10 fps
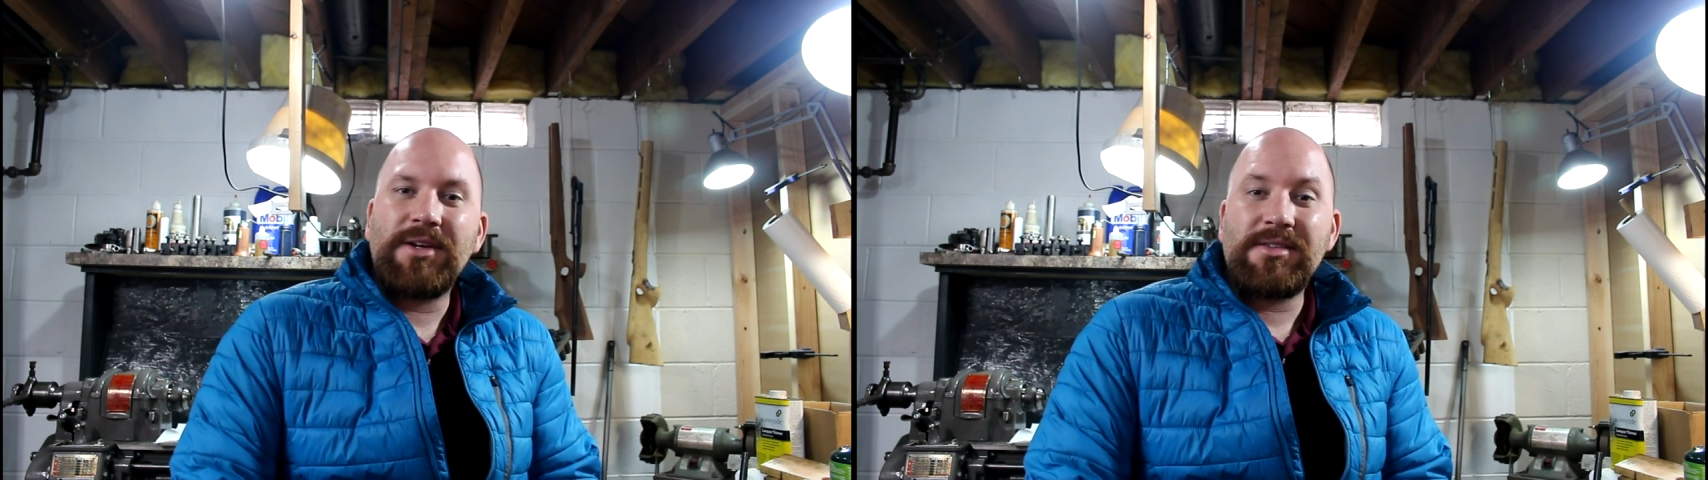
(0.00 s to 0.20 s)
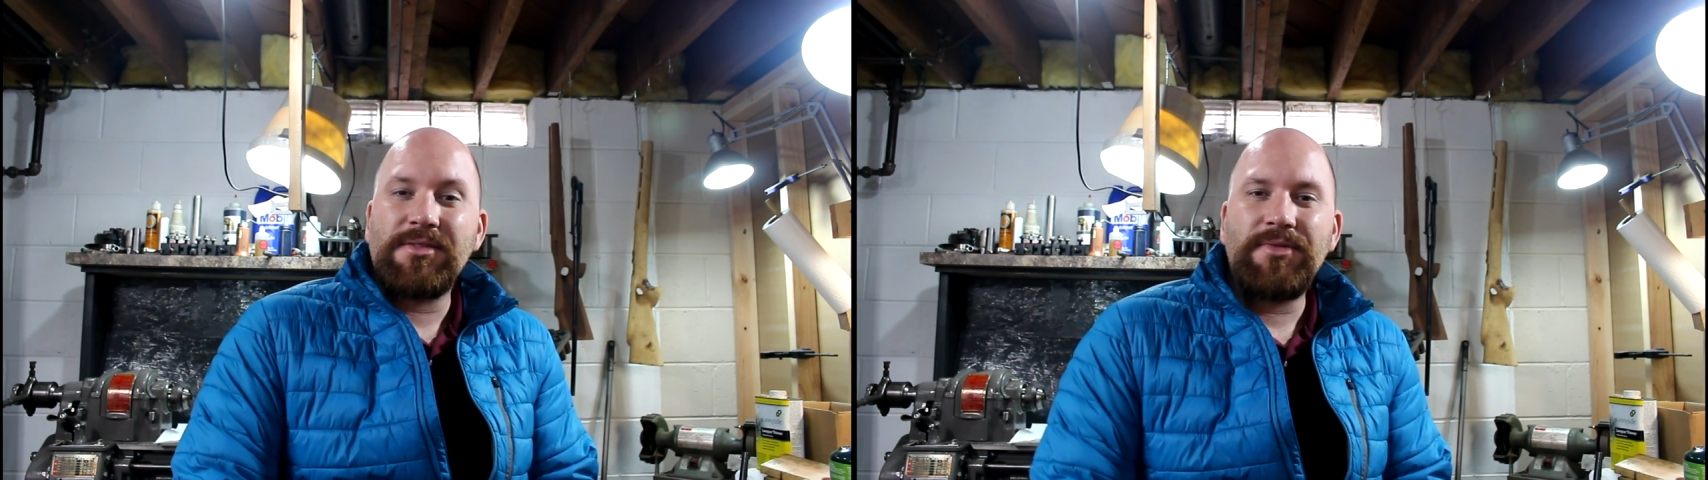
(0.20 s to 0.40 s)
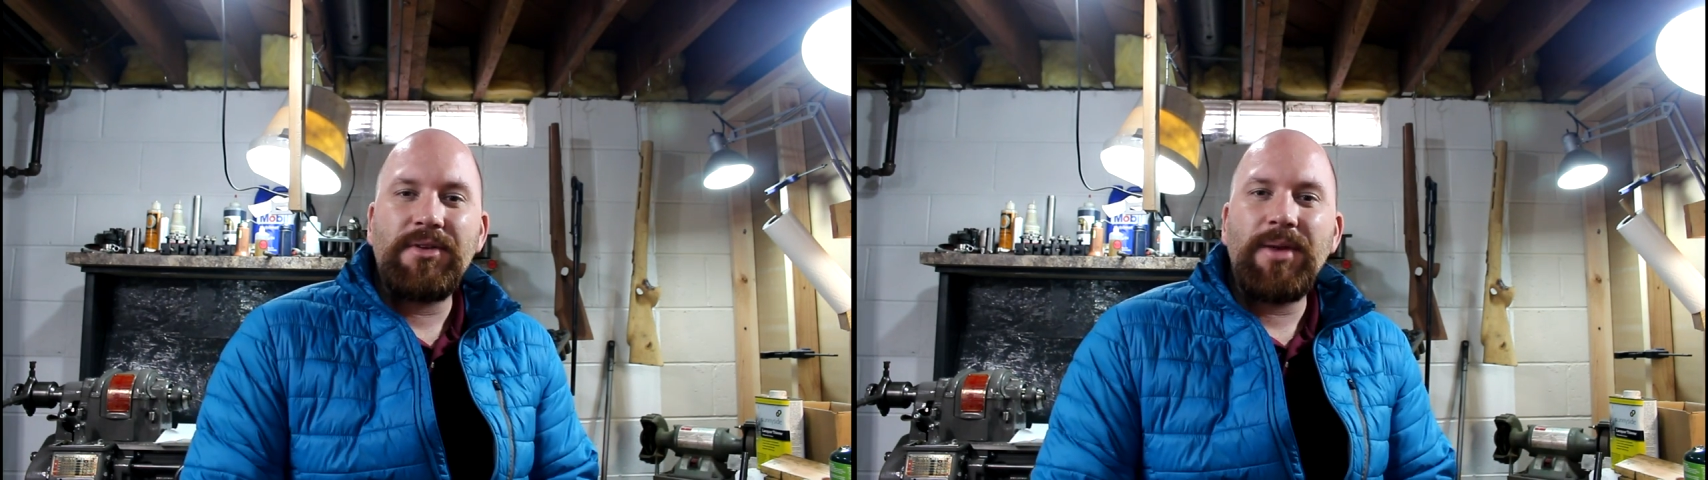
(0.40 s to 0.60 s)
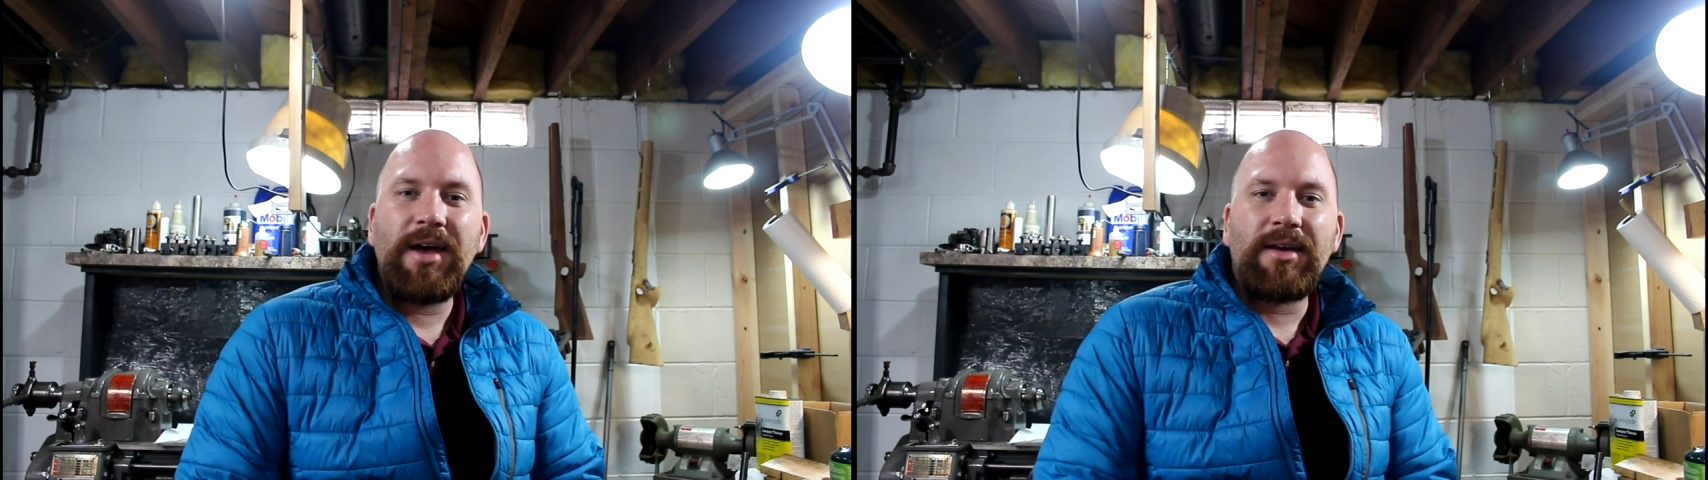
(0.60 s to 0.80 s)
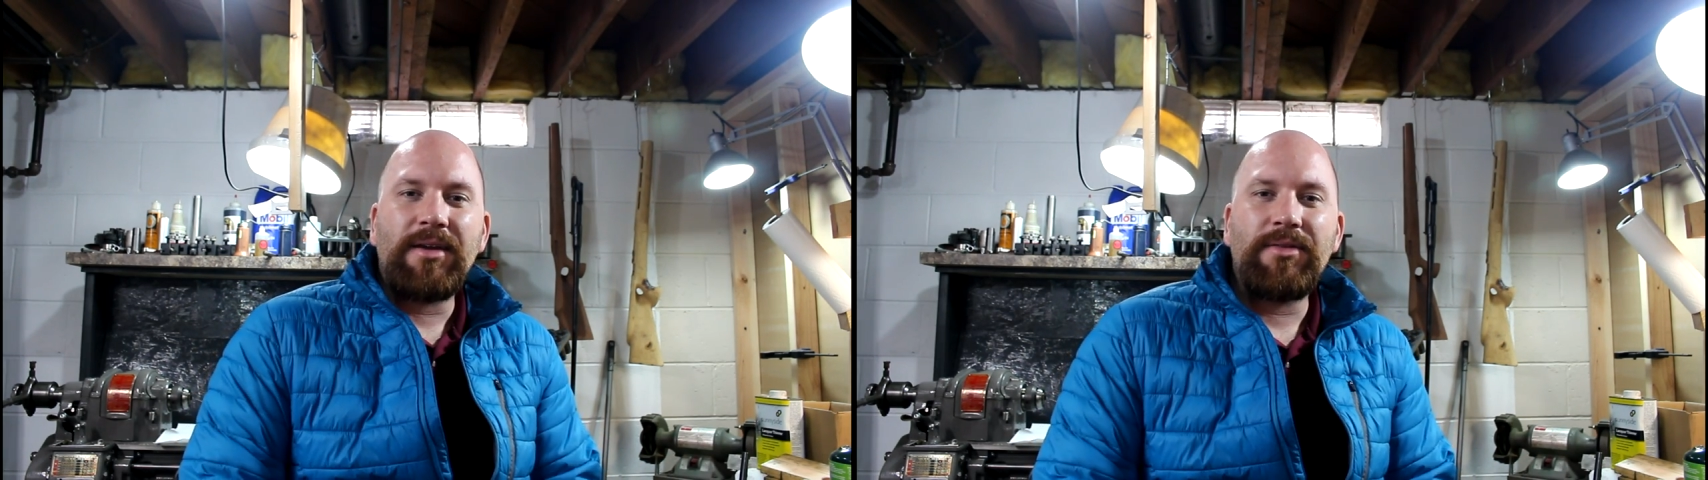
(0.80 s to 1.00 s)
positive
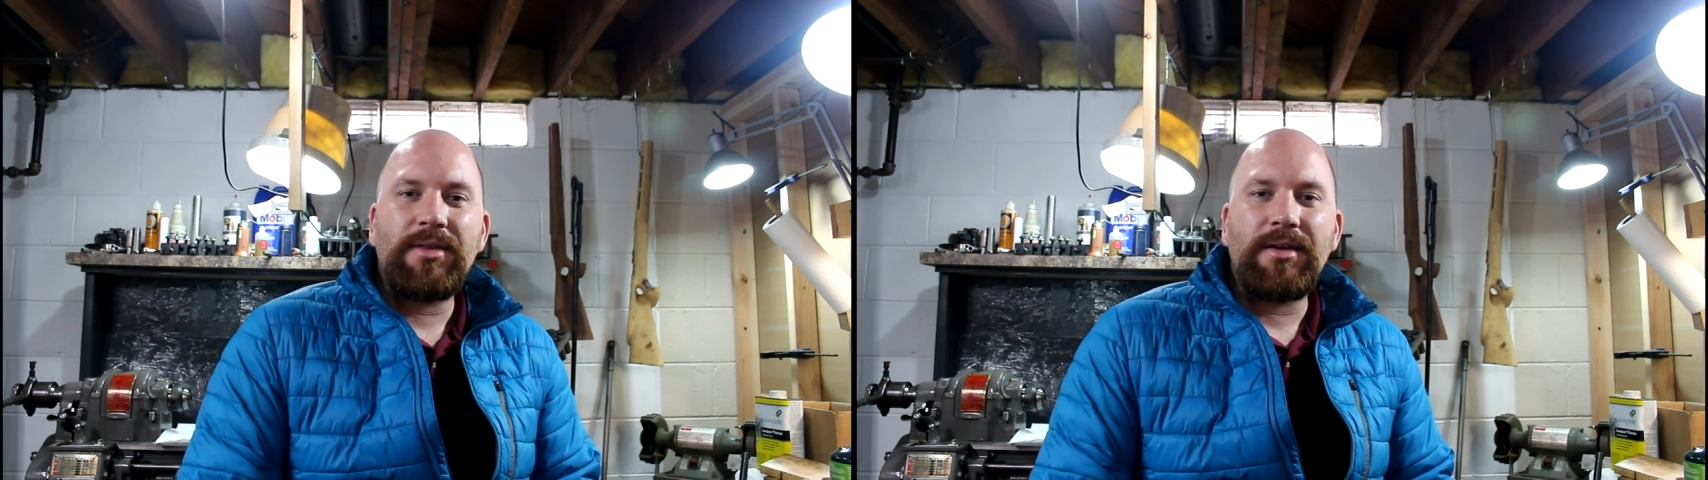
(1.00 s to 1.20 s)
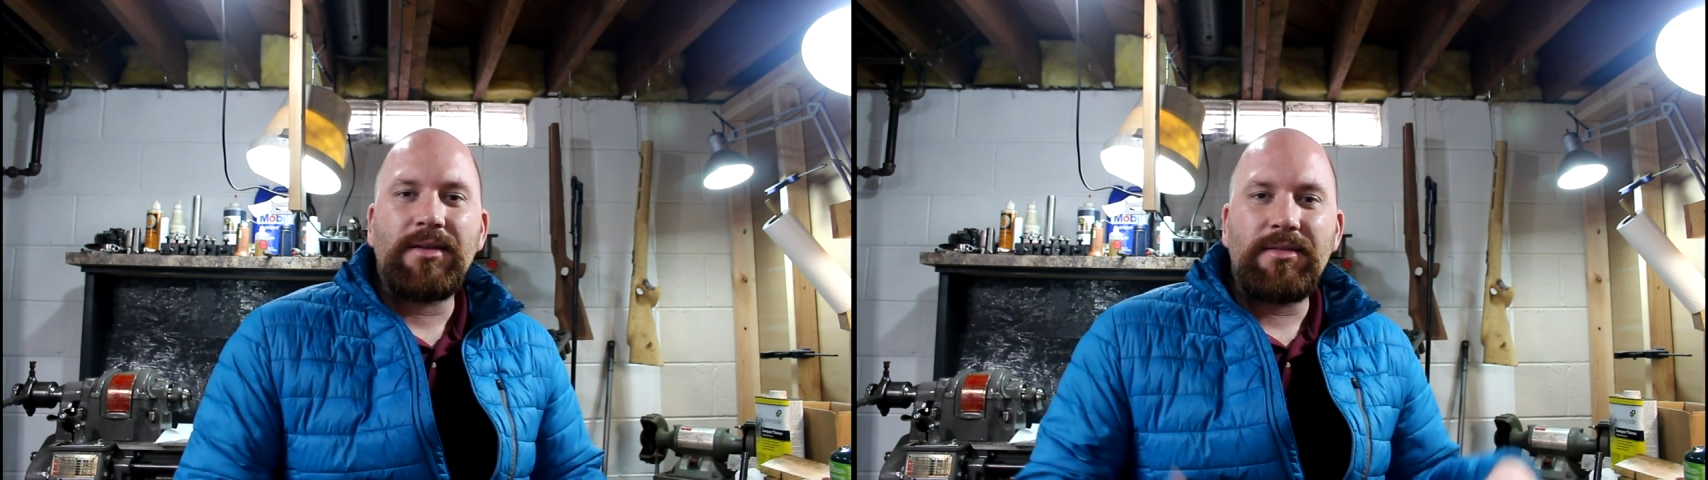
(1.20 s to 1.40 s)
feedback, and everything